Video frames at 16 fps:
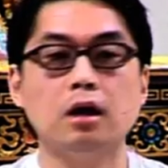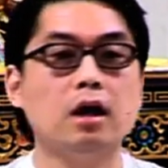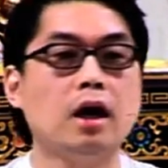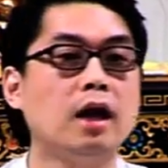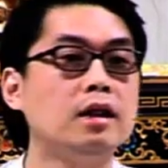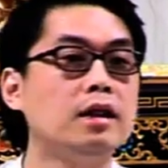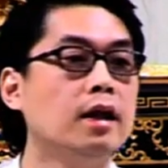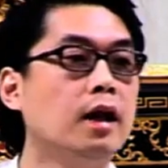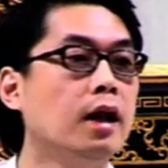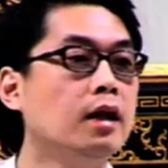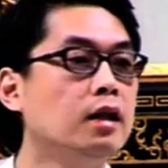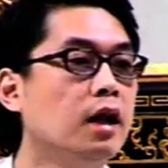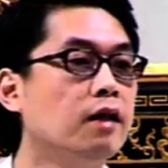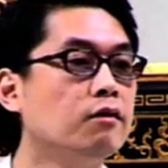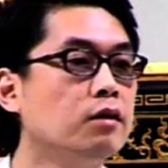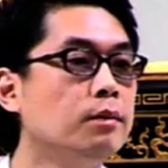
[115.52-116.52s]
And
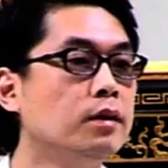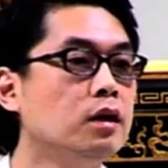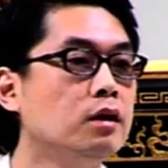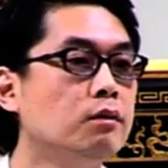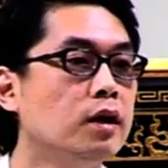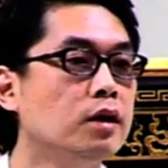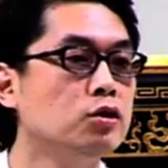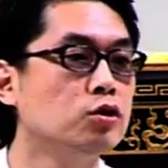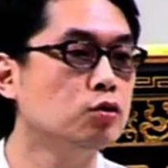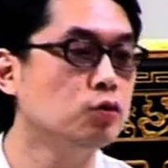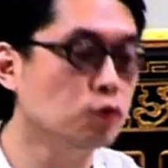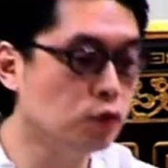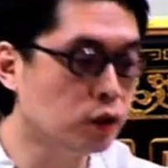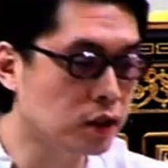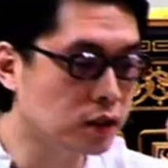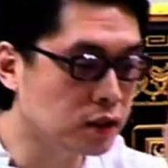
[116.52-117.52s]
everybody around you
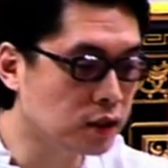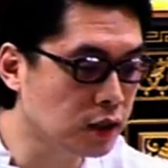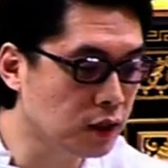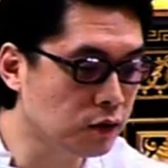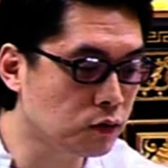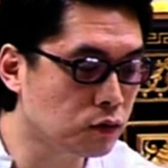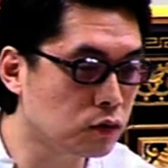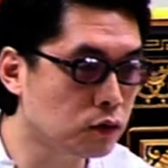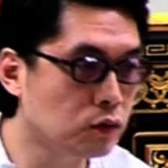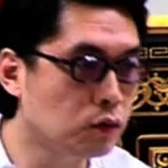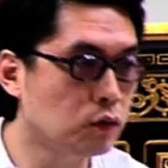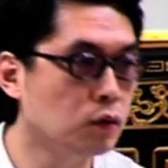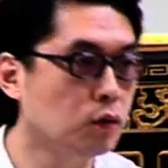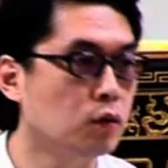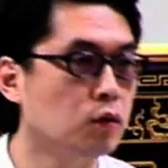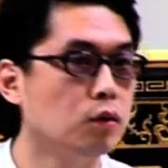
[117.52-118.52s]
who can see through it
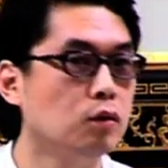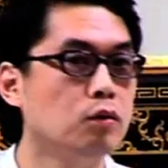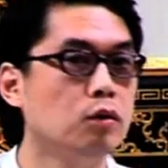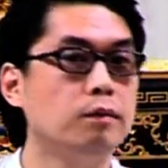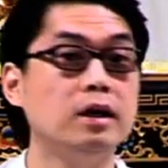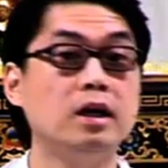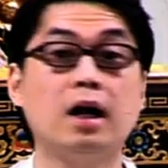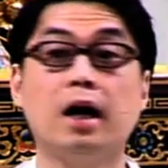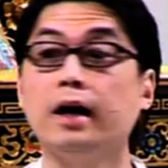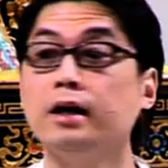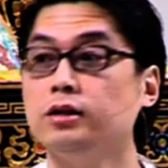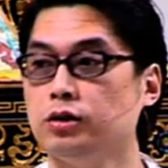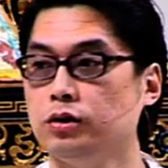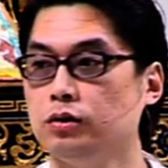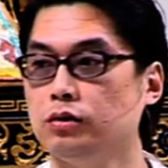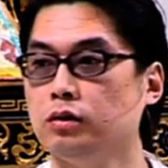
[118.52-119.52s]
will be kind
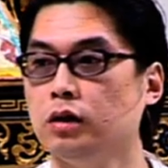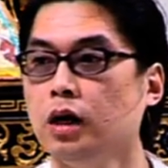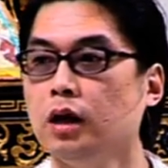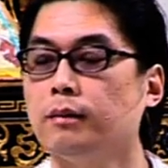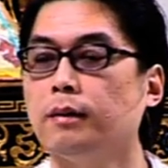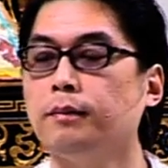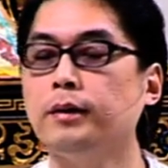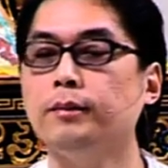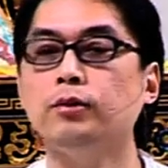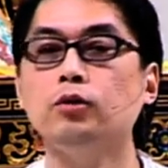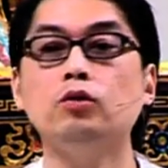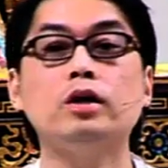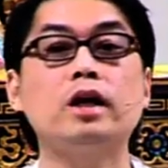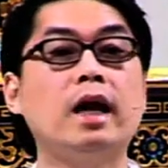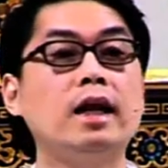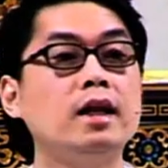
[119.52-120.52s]
to you, but people
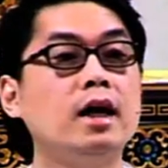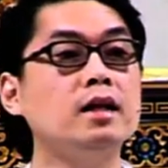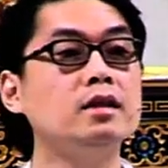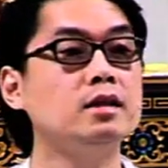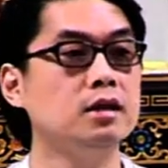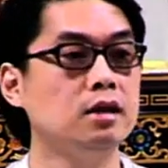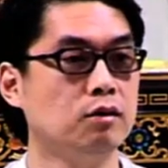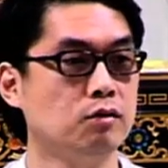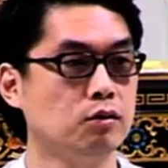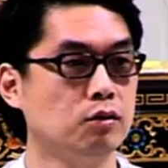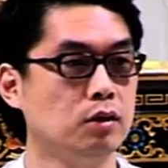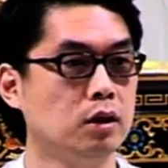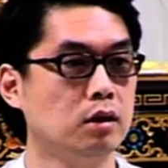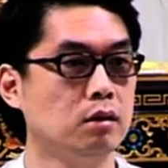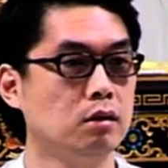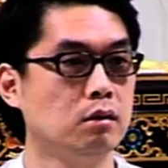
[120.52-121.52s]
who cannot see through
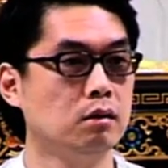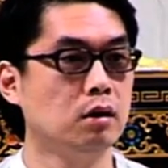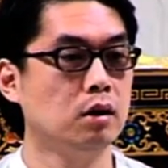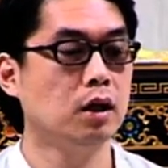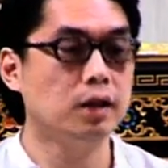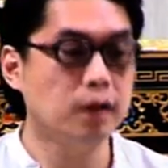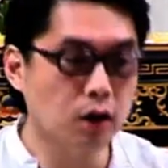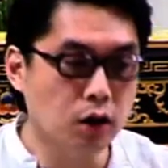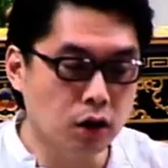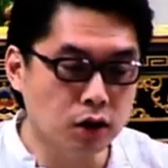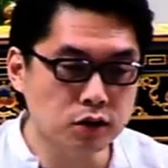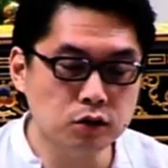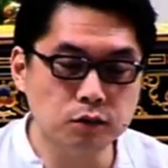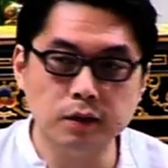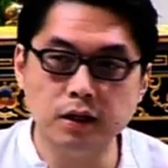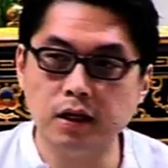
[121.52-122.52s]
it, they'll
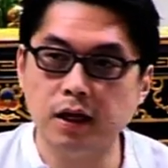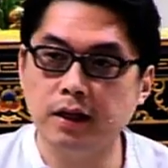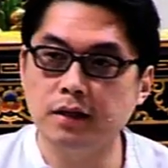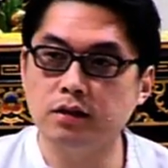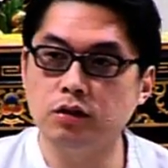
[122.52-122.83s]
also be kind